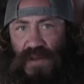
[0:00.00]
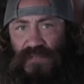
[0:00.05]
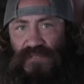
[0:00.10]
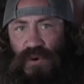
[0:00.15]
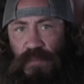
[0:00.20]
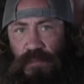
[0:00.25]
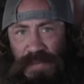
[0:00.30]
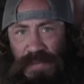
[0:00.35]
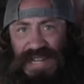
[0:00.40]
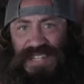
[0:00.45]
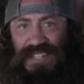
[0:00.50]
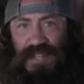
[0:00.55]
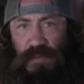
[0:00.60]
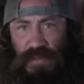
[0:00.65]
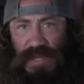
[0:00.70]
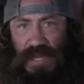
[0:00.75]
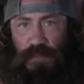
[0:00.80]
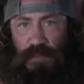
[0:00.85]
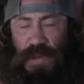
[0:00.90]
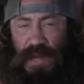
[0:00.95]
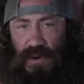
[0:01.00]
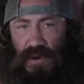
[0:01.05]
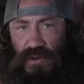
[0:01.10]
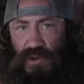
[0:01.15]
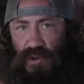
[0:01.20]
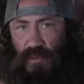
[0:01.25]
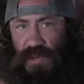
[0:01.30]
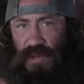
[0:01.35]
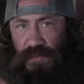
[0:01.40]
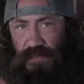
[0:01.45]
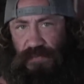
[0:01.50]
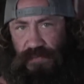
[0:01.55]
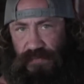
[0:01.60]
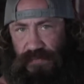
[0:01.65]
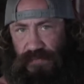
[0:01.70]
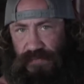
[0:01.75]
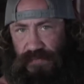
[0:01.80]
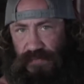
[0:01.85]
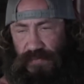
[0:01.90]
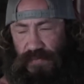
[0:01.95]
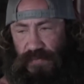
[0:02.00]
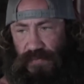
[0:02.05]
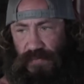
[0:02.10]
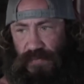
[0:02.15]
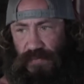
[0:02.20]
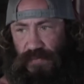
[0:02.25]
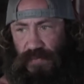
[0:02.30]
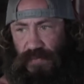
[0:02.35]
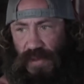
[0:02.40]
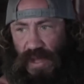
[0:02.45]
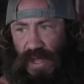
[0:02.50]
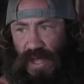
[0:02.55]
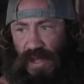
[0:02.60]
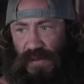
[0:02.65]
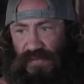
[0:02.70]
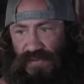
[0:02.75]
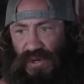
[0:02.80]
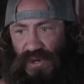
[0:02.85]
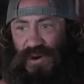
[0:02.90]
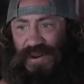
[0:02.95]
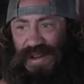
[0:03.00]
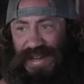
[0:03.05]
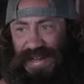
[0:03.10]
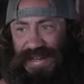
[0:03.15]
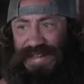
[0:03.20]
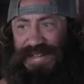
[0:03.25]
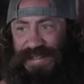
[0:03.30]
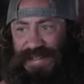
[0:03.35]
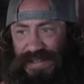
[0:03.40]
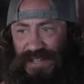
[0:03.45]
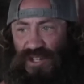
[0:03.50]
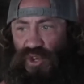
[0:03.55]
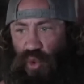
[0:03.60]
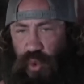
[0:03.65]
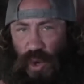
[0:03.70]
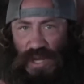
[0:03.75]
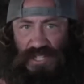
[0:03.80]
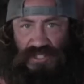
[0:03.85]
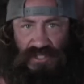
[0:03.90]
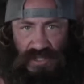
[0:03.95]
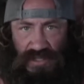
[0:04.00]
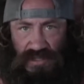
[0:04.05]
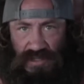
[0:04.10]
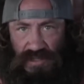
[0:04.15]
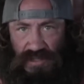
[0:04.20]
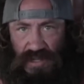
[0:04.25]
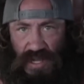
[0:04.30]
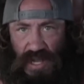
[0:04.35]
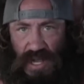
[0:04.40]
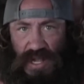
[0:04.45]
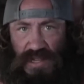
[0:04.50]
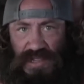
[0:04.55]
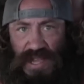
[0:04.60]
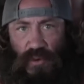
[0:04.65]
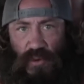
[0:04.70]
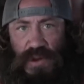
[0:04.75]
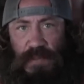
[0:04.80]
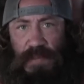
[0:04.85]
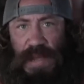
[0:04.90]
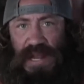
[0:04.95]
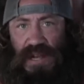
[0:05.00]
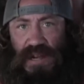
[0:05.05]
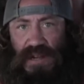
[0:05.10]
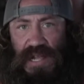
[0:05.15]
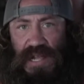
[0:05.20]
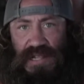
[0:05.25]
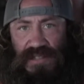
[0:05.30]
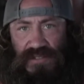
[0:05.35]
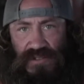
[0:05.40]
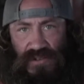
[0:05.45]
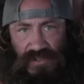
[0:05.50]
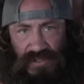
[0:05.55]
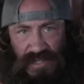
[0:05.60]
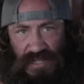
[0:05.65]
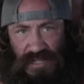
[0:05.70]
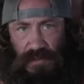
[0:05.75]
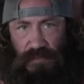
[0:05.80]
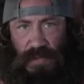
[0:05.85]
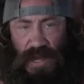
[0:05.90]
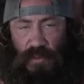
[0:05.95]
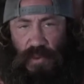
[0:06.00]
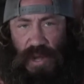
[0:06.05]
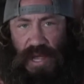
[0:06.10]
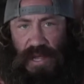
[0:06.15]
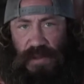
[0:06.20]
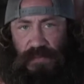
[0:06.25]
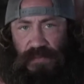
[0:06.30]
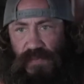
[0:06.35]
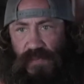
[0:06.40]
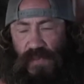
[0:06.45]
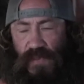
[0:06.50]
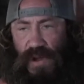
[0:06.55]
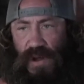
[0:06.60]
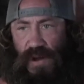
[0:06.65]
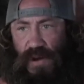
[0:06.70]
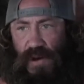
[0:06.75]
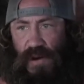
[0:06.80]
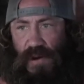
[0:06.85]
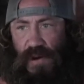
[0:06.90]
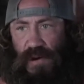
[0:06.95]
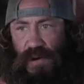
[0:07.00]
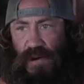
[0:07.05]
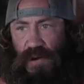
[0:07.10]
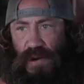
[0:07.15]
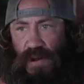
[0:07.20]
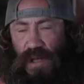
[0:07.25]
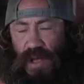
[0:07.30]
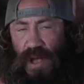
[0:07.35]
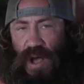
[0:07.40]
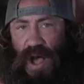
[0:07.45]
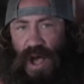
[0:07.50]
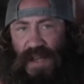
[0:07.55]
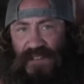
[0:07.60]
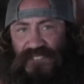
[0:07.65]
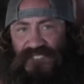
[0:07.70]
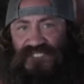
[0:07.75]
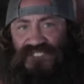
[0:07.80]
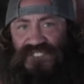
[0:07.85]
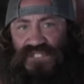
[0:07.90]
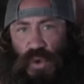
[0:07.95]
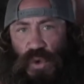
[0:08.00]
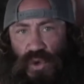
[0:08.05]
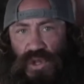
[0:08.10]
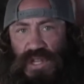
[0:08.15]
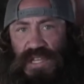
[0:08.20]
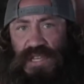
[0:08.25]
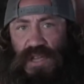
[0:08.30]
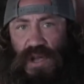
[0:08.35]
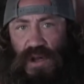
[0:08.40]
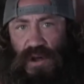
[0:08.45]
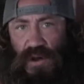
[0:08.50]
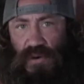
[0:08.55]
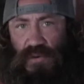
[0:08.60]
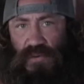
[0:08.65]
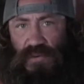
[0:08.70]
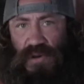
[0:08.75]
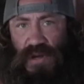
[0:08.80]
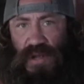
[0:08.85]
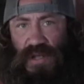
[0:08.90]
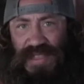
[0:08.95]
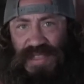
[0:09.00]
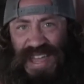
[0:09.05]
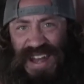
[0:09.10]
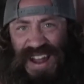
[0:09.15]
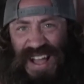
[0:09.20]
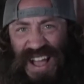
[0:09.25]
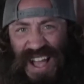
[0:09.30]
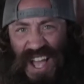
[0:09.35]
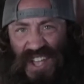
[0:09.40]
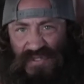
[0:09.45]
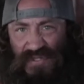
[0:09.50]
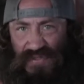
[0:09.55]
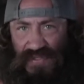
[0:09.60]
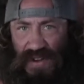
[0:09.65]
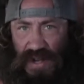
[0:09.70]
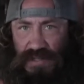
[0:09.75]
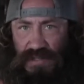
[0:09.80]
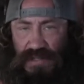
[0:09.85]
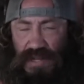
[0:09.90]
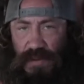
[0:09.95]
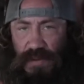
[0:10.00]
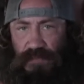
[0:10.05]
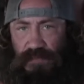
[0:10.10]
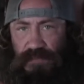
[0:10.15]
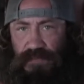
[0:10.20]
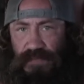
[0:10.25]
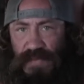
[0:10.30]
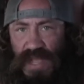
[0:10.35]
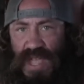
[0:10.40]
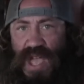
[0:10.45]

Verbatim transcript: for me to be a better human. If there are any questions that remain unanswered, send them my way. I fully own that I fucked up.